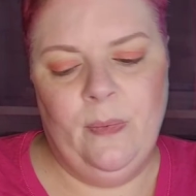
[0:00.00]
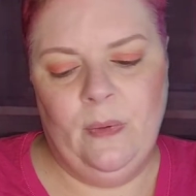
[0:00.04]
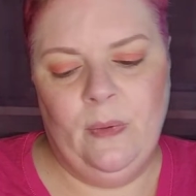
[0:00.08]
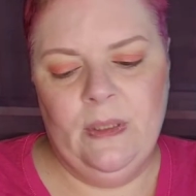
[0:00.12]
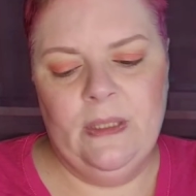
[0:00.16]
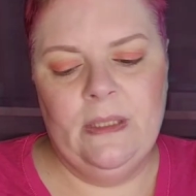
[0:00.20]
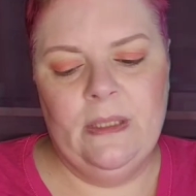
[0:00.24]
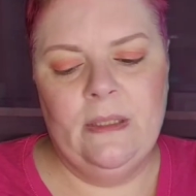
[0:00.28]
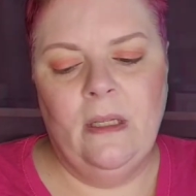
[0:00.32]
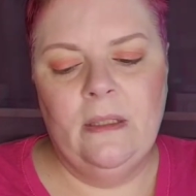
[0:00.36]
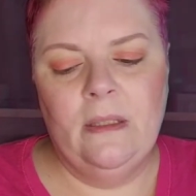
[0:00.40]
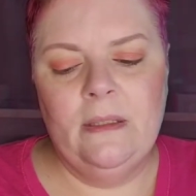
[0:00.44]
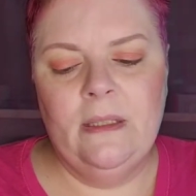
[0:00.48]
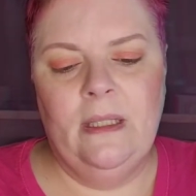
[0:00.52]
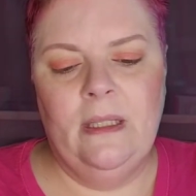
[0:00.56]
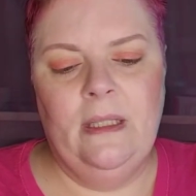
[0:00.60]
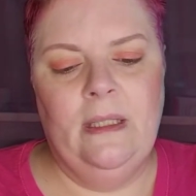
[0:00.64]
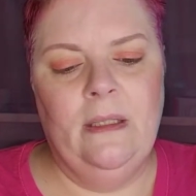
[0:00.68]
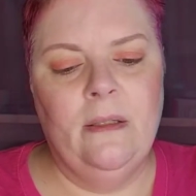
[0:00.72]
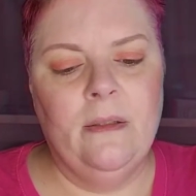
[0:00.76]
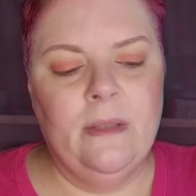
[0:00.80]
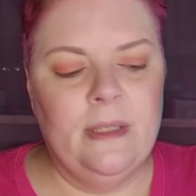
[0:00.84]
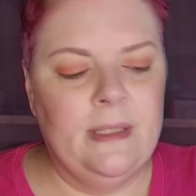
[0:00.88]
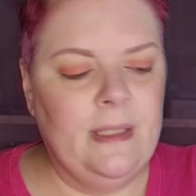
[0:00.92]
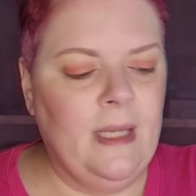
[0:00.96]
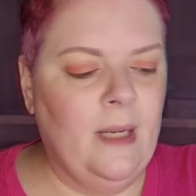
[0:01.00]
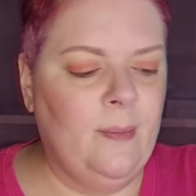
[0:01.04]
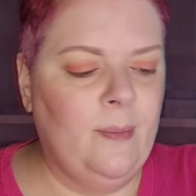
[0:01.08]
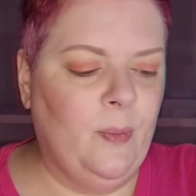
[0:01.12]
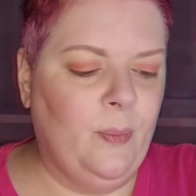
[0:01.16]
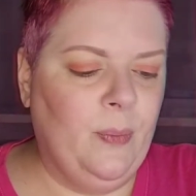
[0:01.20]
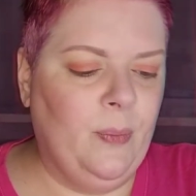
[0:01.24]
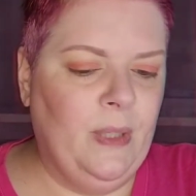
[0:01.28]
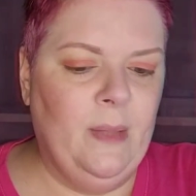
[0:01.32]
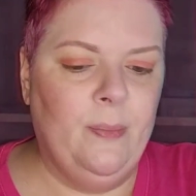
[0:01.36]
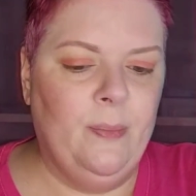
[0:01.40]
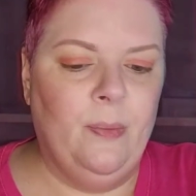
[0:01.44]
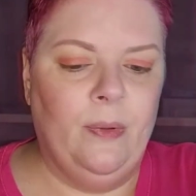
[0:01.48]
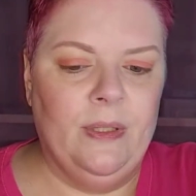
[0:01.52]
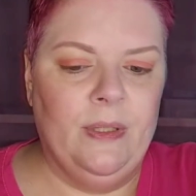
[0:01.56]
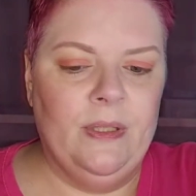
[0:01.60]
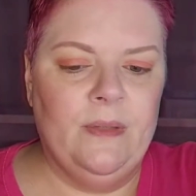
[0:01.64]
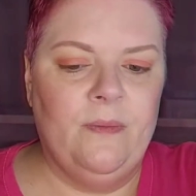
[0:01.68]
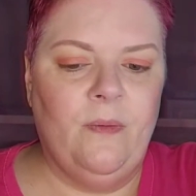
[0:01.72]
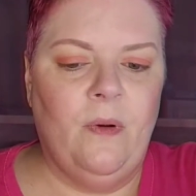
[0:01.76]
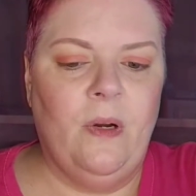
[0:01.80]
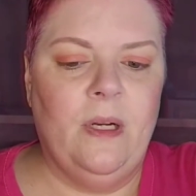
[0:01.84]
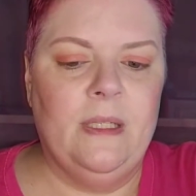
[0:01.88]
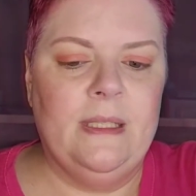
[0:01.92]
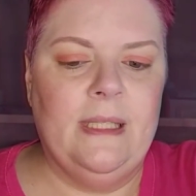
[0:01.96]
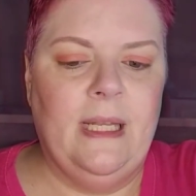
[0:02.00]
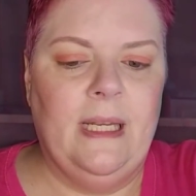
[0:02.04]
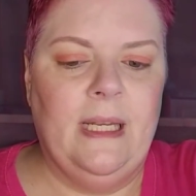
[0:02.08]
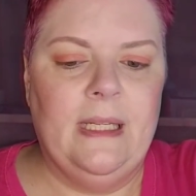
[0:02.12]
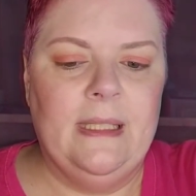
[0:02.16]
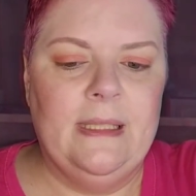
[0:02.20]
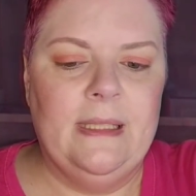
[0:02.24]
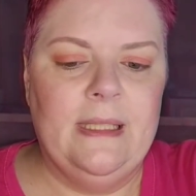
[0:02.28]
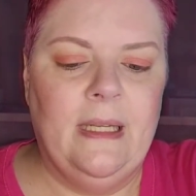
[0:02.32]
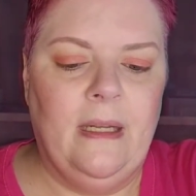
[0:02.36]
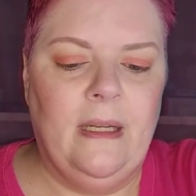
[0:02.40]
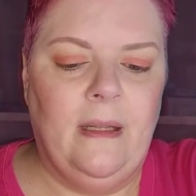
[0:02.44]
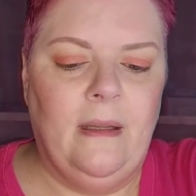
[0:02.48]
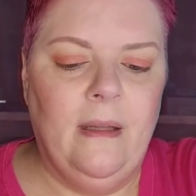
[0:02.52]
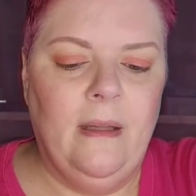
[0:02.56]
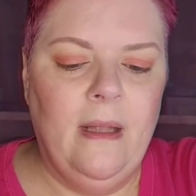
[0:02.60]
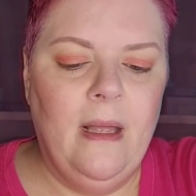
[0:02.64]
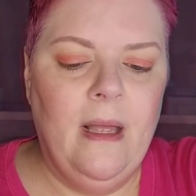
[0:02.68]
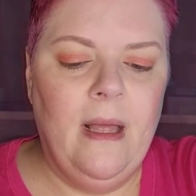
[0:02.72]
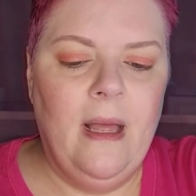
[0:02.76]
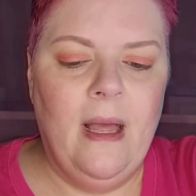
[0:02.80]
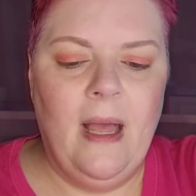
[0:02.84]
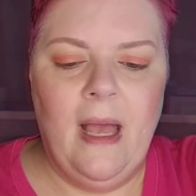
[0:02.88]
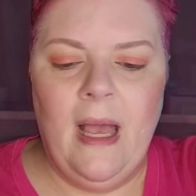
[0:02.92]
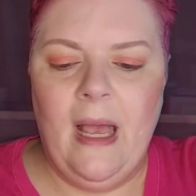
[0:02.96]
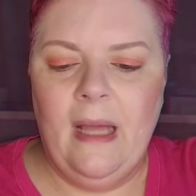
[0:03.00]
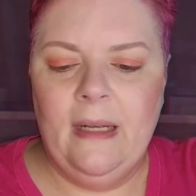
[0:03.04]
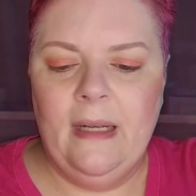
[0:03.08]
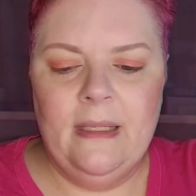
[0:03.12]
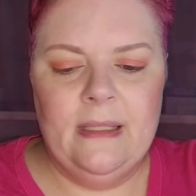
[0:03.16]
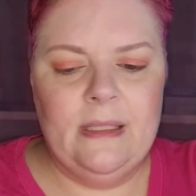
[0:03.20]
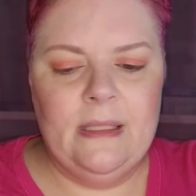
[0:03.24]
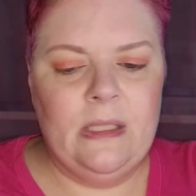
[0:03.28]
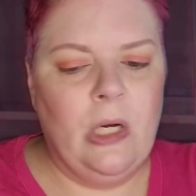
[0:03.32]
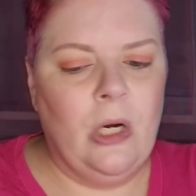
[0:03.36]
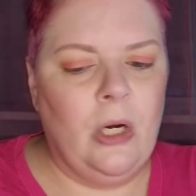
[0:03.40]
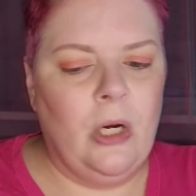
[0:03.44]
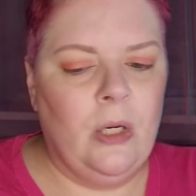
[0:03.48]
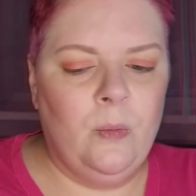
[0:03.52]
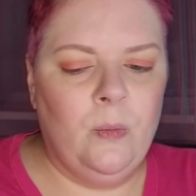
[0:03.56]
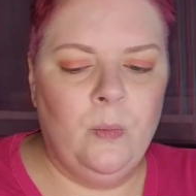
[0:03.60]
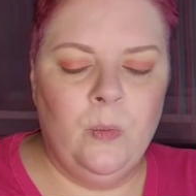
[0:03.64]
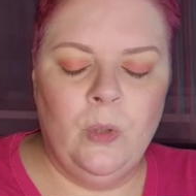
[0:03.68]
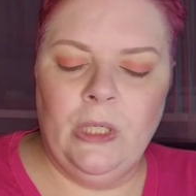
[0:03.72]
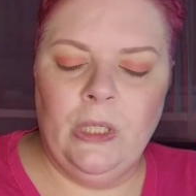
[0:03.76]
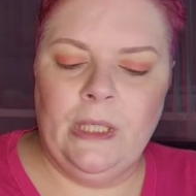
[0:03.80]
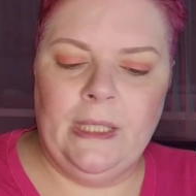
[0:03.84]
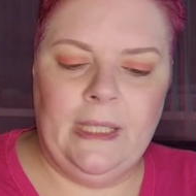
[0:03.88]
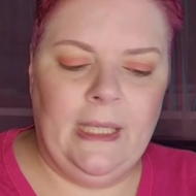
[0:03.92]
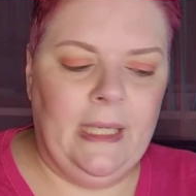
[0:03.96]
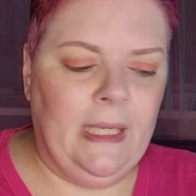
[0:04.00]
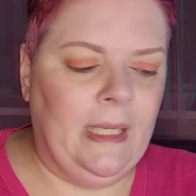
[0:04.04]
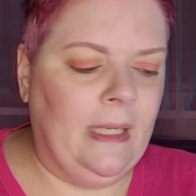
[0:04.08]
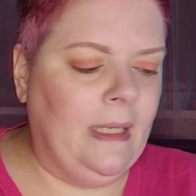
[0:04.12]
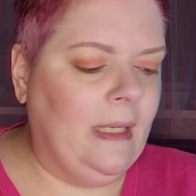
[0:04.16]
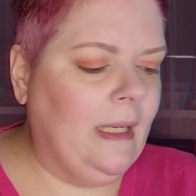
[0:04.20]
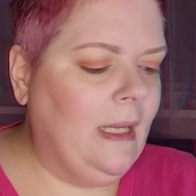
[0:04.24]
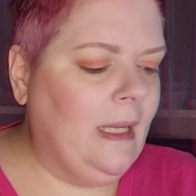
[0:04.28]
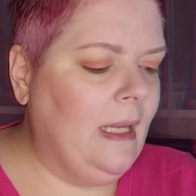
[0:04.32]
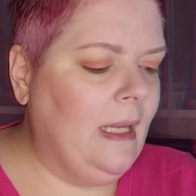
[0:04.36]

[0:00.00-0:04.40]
salt of the earth type of people, as far as I can tell, honest, hardworking,